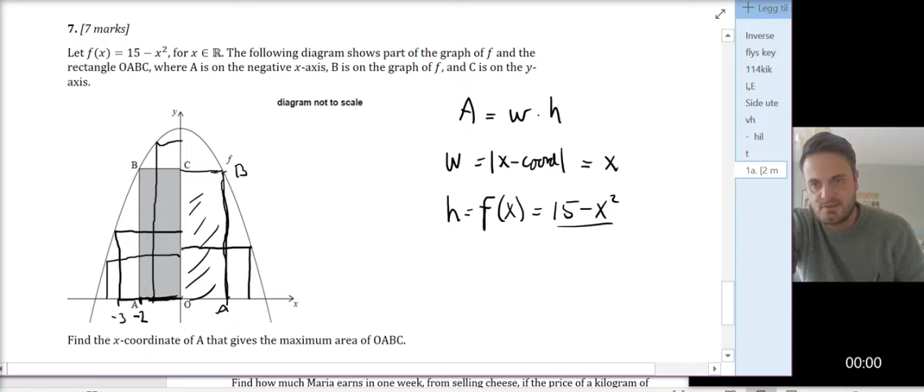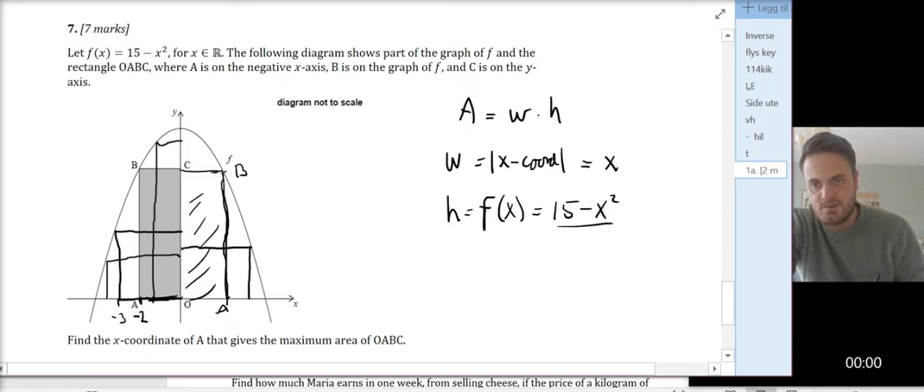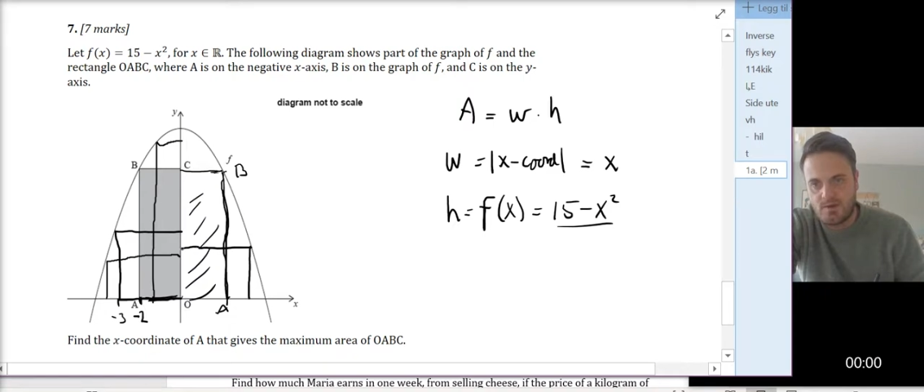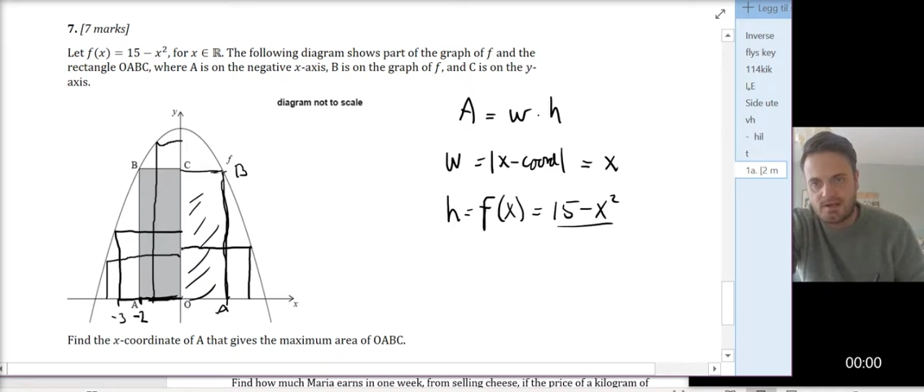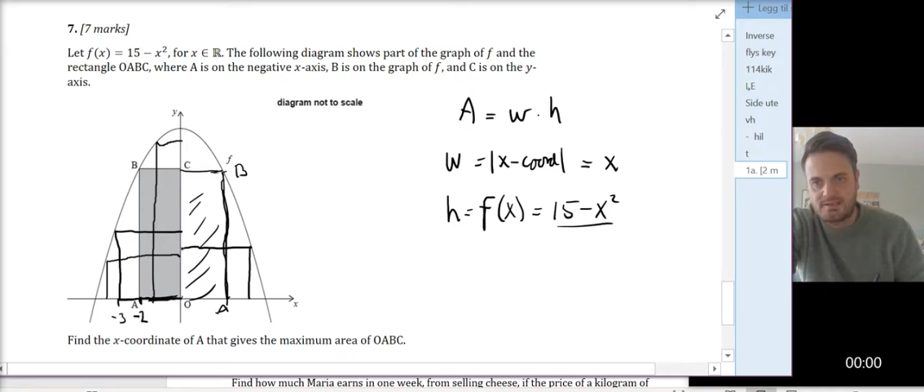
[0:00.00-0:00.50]

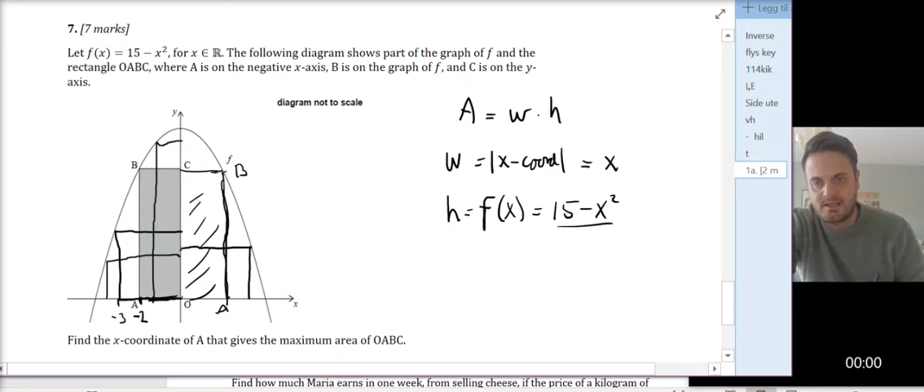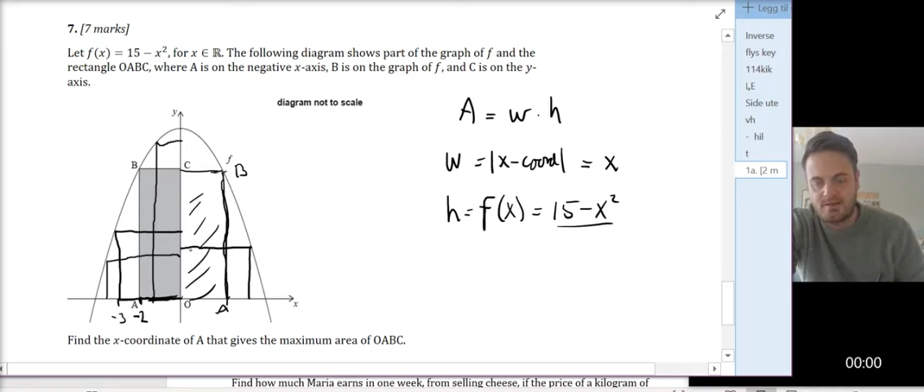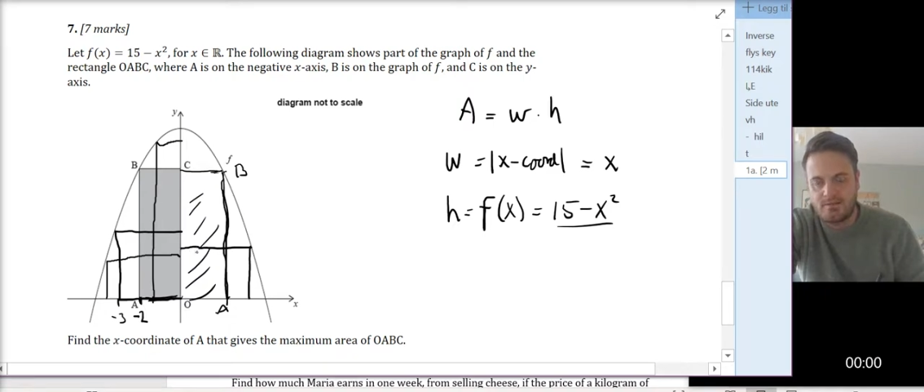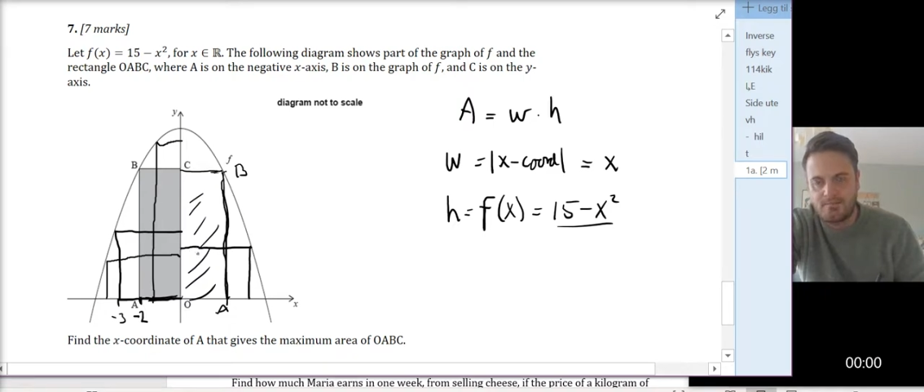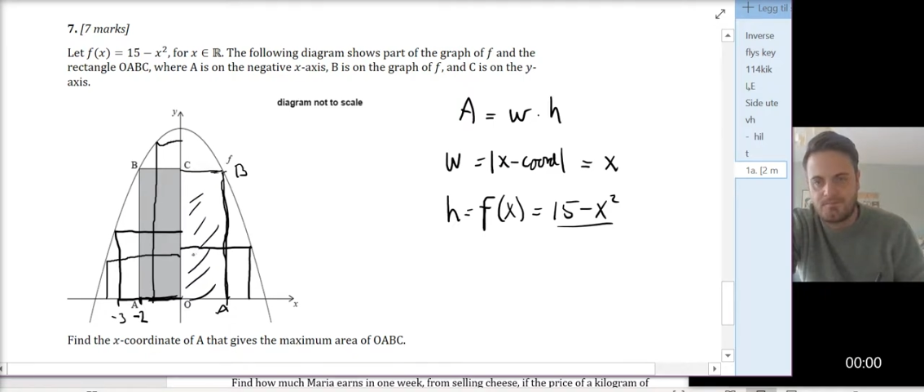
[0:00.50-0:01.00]

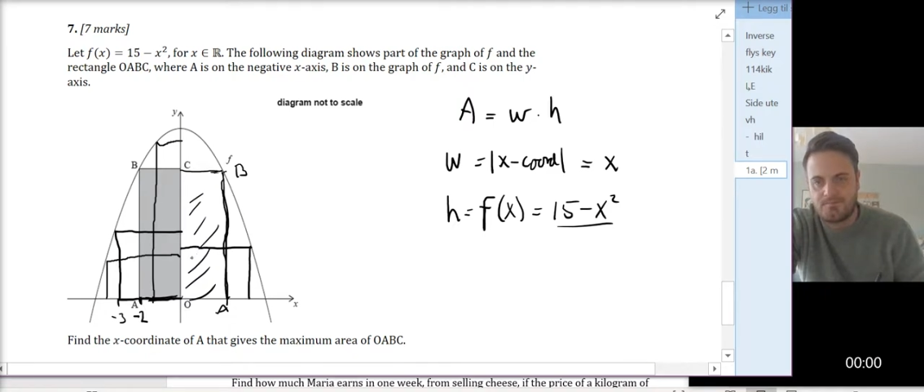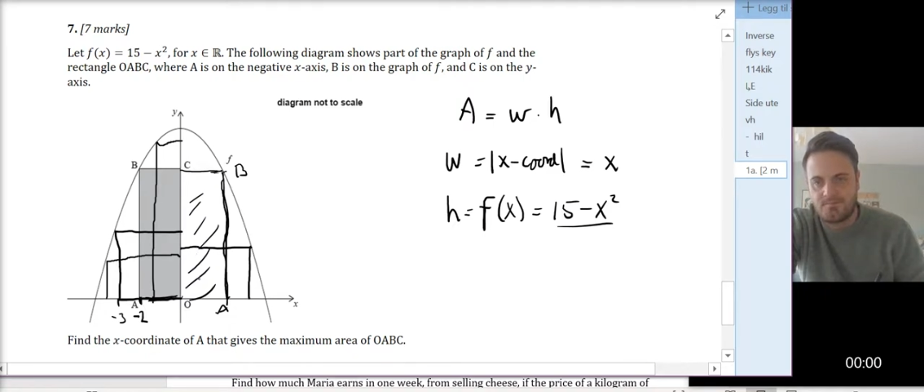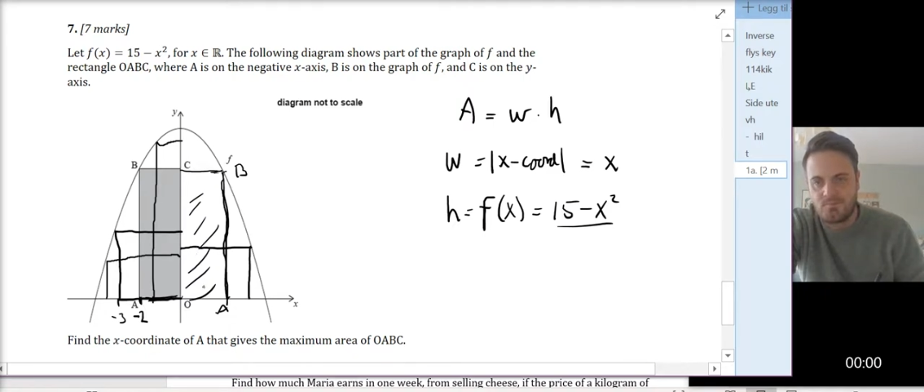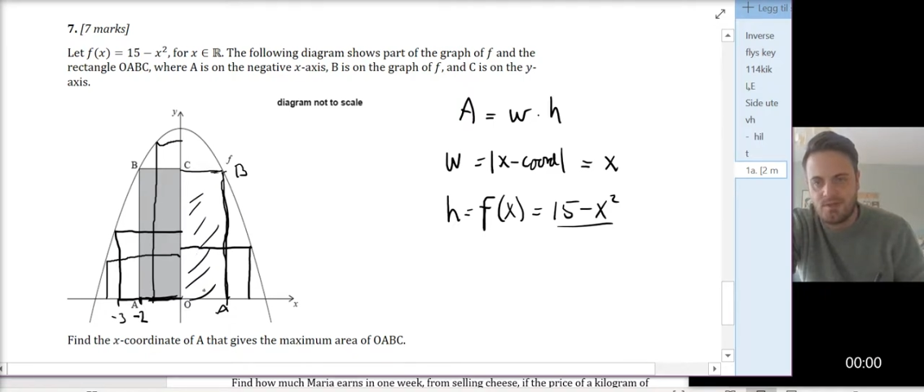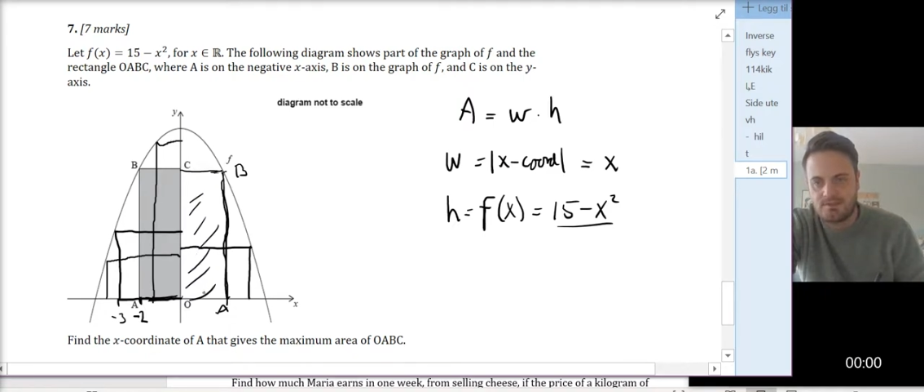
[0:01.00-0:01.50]
rectangle,
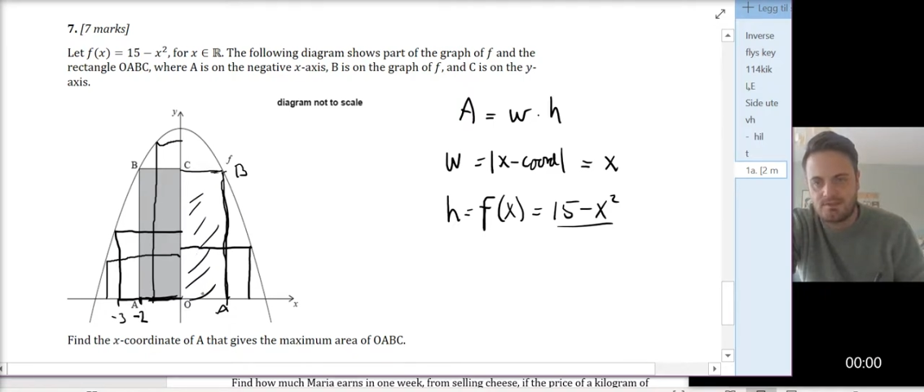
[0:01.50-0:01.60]
right?